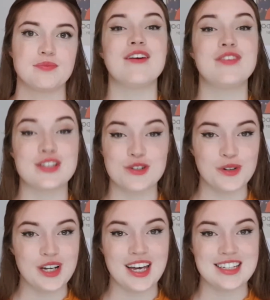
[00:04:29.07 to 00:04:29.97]

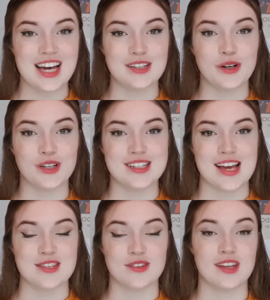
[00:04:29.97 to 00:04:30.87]
Victoria had had
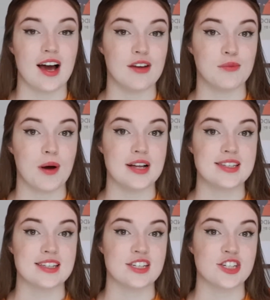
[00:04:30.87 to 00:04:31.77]
holidays on the Isle of Wight
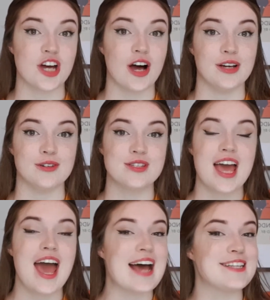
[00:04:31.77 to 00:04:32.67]
as a child,
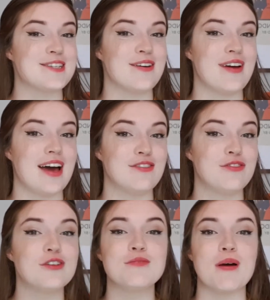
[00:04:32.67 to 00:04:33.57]
and so had
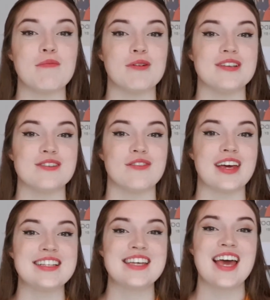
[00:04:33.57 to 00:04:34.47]
fond memories of
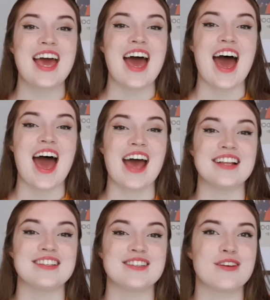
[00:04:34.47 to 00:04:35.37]
it,
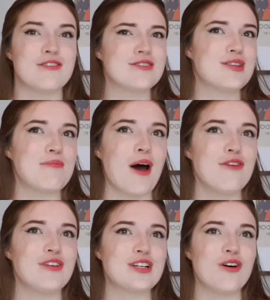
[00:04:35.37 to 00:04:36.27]
and so it was the
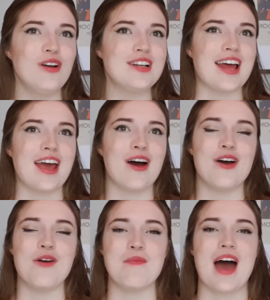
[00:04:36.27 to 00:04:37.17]
perfect holiday
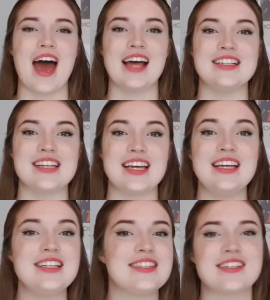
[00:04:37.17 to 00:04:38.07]
home and
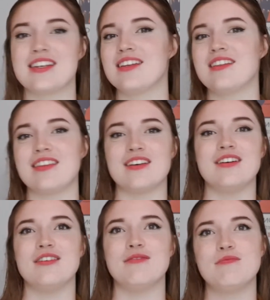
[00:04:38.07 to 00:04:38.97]
eased
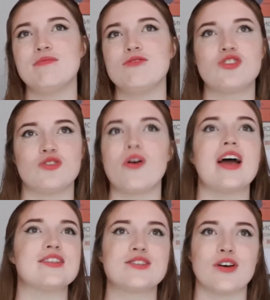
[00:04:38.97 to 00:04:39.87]
the
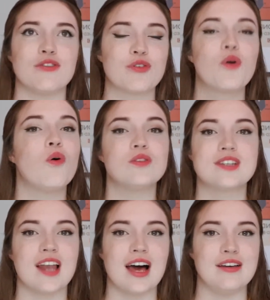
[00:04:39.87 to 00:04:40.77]
stress of court
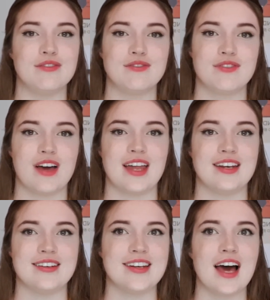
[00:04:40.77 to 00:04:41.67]
life
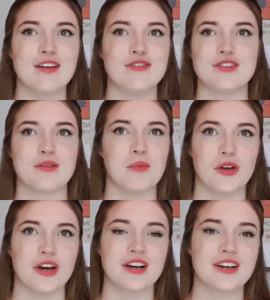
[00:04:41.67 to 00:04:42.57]
and life as a
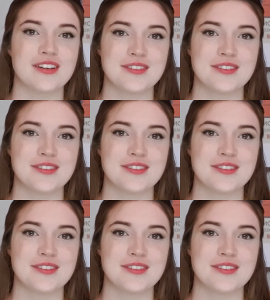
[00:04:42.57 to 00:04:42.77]
monarch.